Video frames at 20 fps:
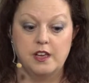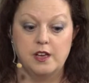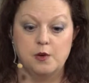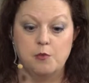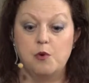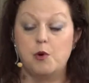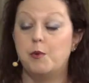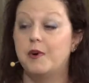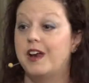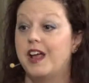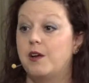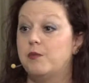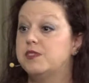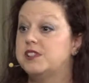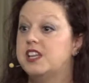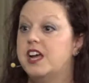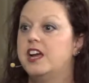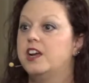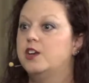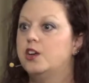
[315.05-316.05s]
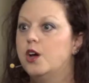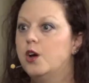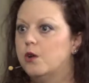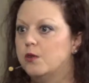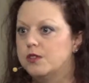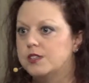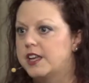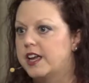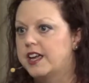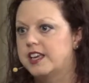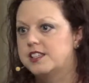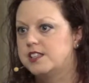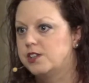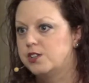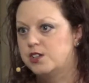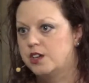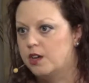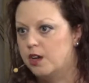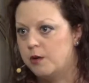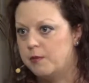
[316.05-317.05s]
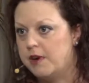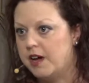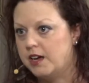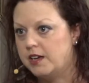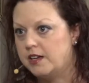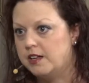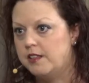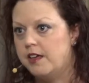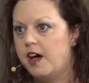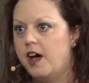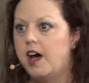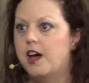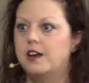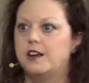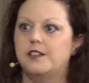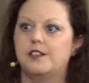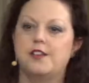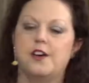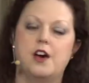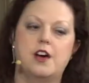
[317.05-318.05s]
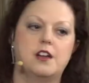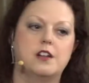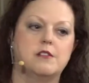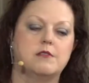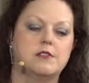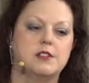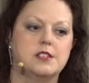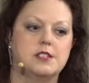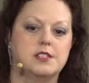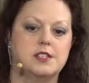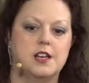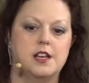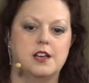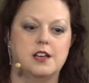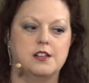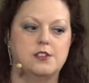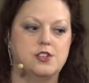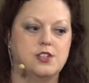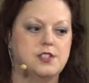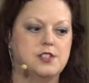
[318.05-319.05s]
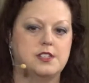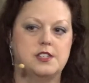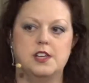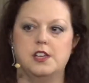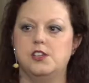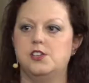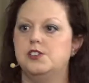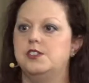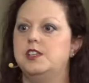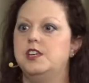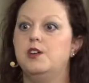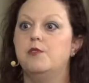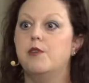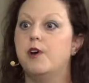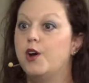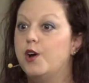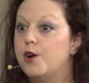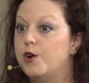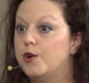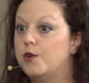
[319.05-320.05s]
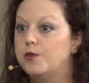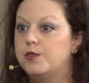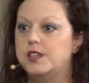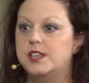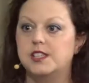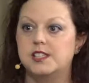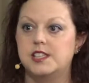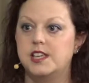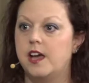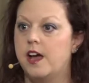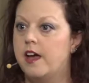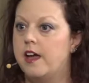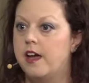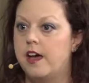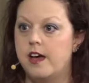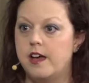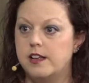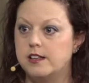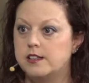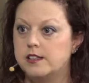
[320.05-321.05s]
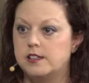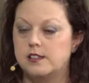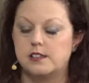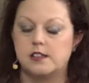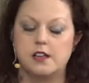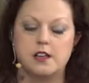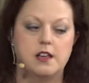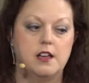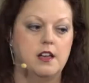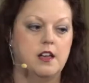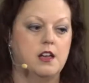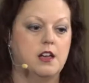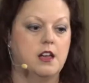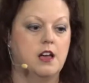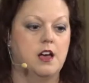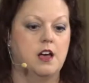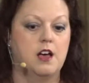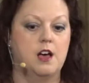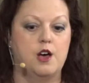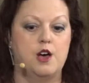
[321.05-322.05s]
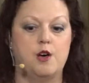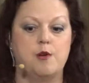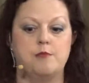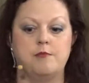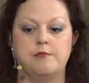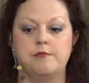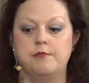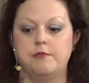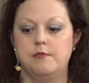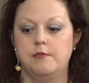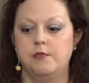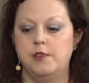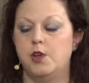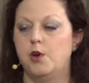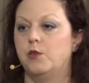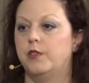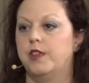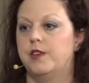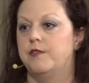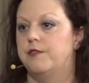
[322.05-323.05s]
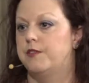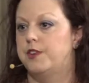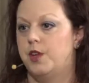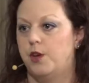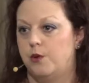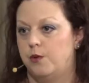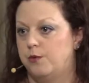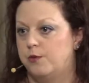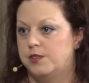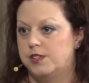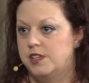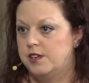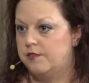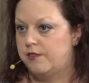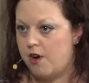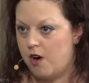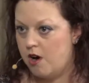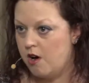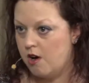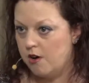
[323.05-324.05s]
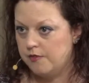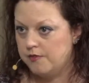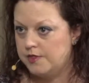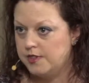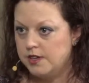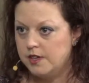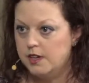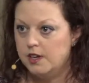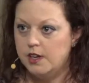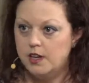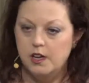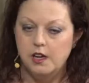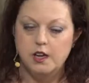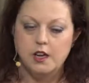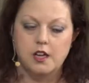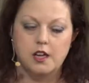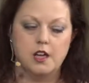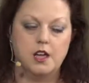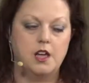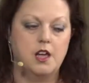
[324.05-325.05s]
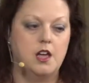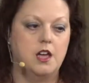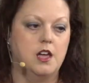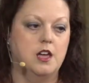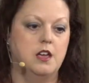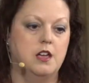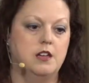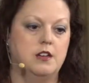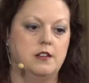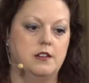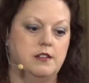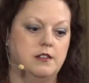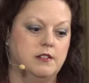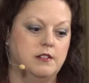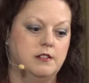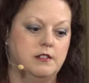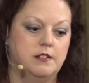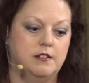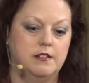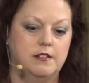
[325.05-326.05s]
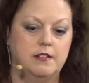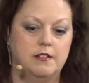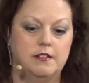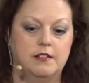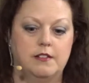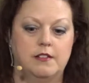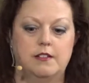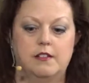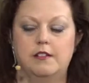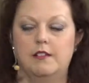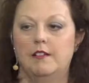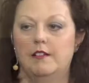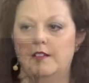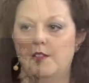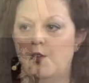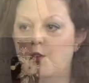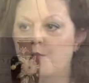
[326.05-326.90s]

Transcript: Well, when I was diagnosed, I guess I should go back to that. I thought it was just stage 0 DCIS, no lymph nodes involved. And lo